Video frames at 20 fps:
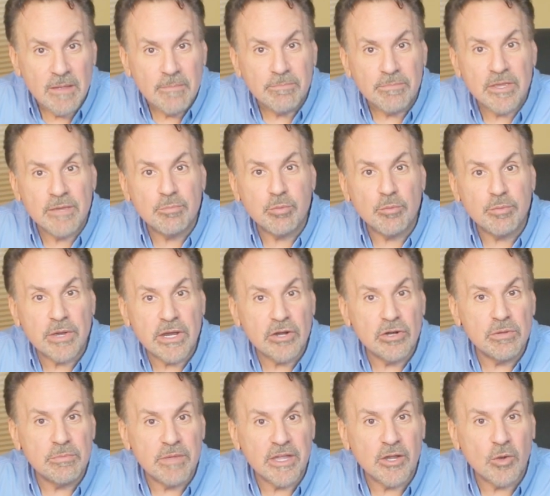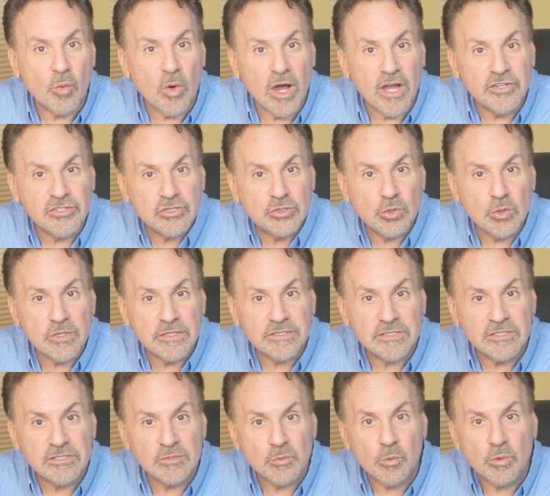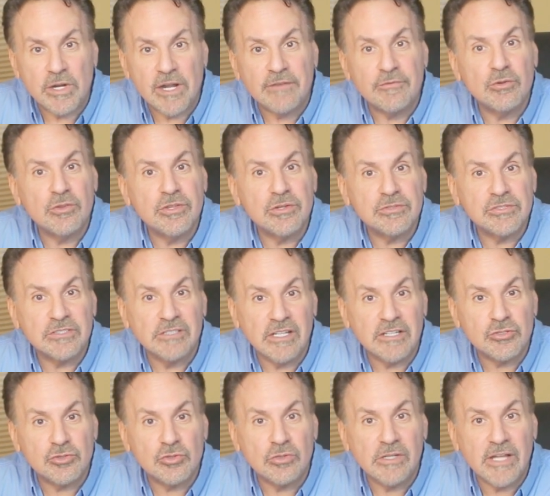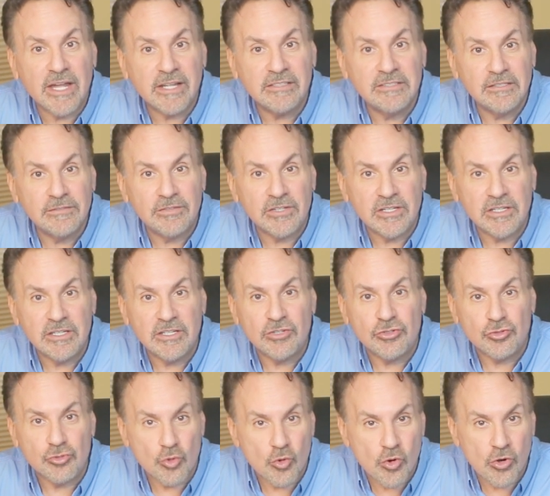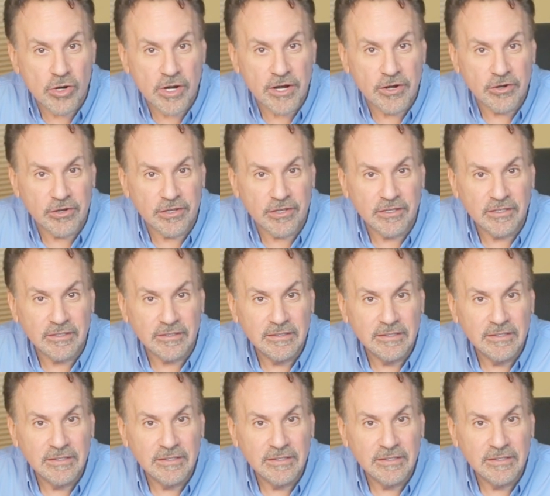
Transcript: Be prepared to make wise choices whenever there's electrical activity in your area.